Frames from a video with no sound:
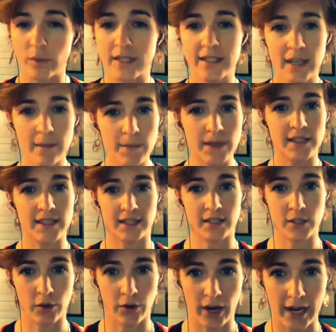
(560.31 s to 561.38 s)
was skipping
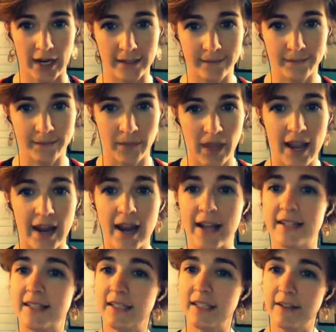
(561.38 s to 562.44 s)
6th grade, and
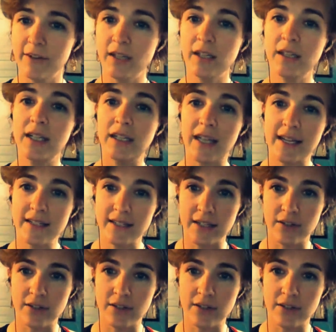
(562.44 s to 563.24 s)
had significantly less